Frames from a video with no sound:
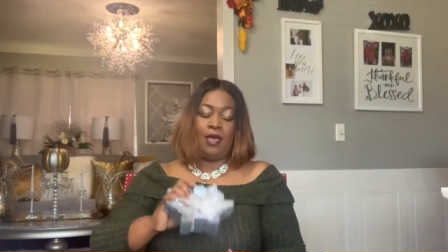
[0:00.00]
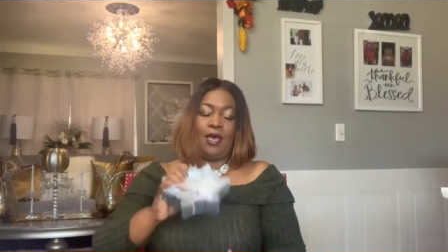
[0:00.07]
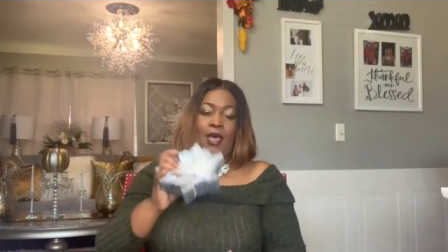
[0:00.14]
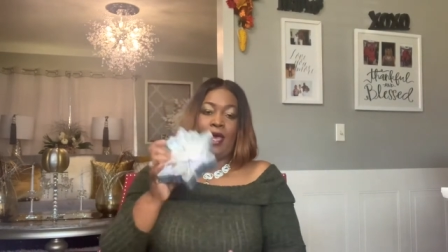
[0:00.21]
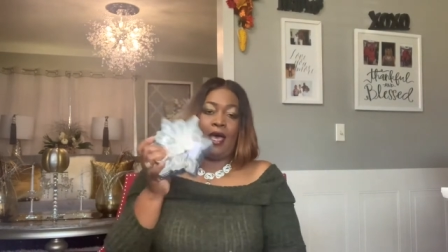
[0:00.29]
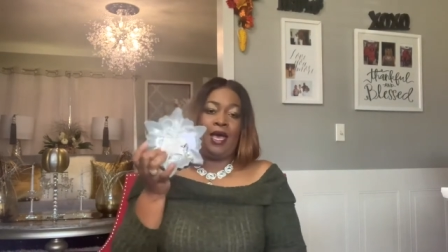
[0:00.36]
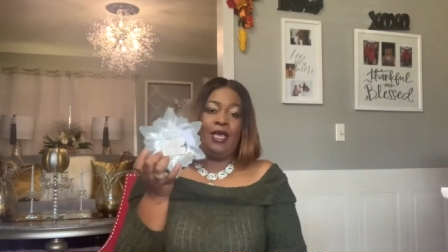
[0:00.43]

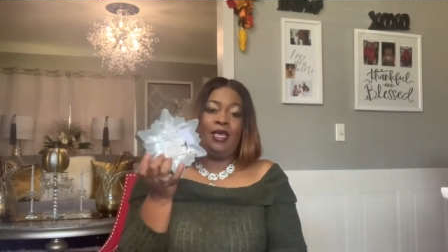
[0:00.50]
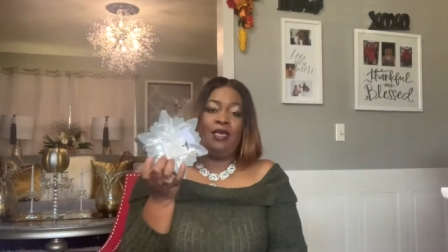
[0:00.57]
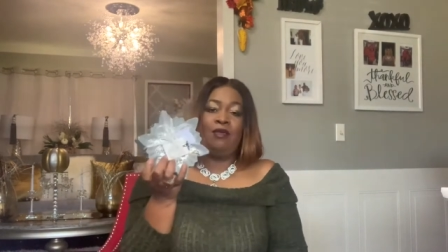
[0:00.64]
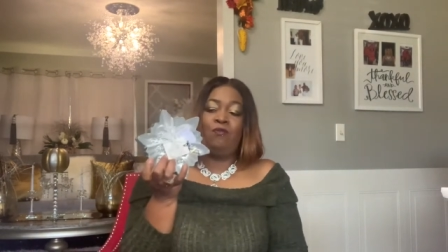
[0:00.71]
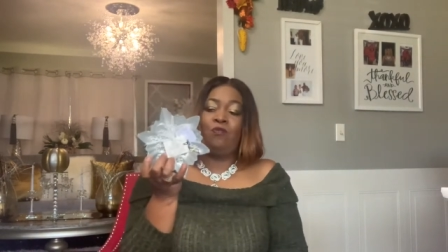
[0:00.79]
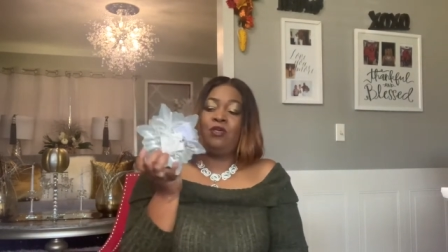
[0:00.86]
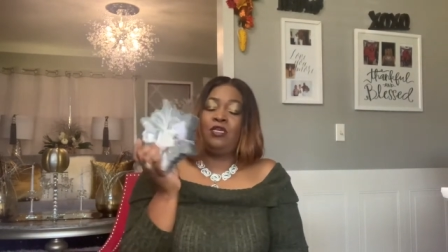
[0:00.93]
I
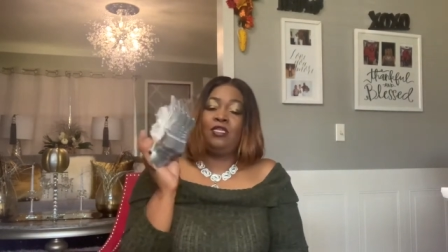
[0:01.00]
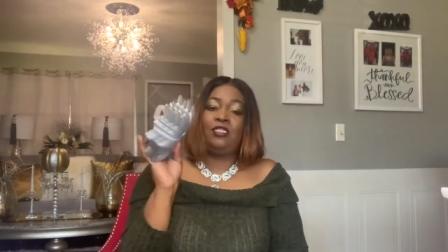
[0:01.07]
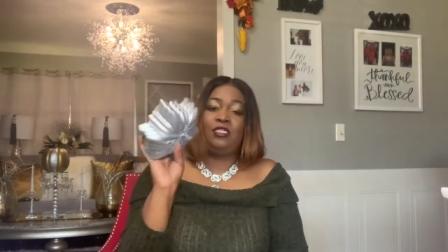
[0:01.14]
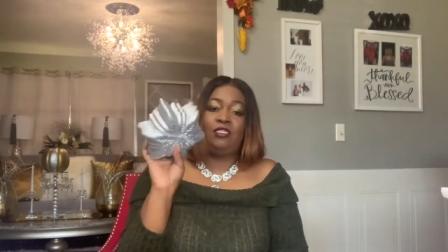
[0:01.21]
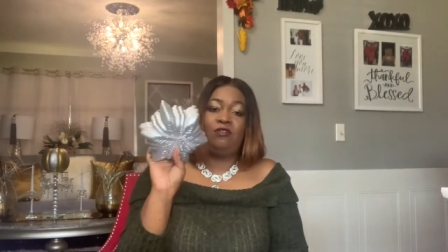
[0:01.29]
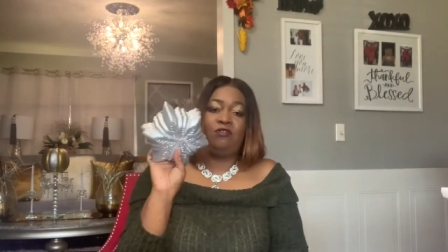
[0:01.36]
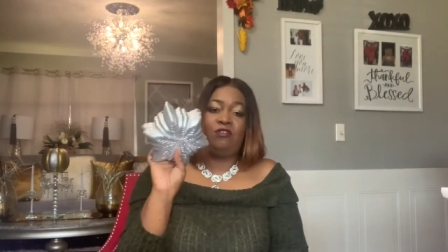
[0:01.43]
would
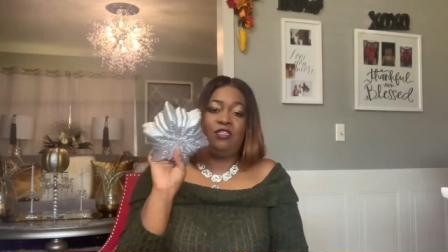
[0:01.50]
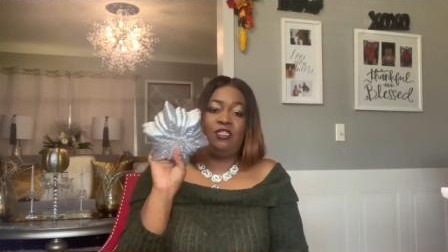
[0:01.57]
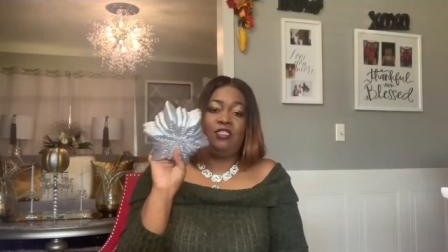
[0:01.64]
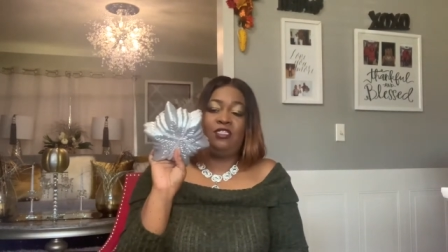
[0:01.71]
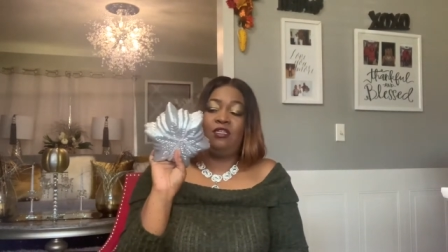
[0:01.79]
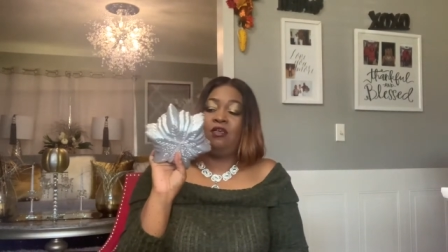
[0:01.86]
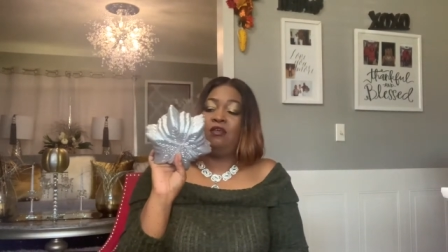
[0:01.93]
consider
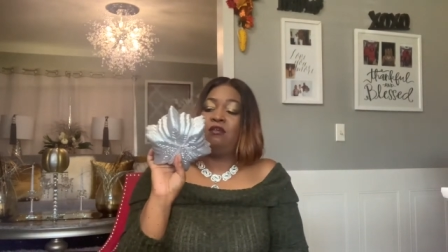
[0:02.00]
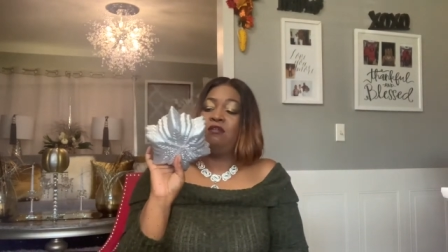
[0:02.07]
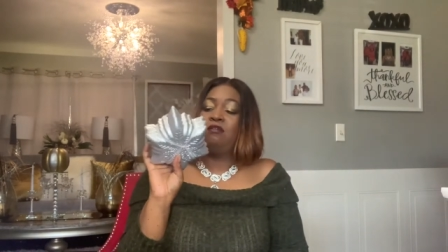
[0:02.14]
this a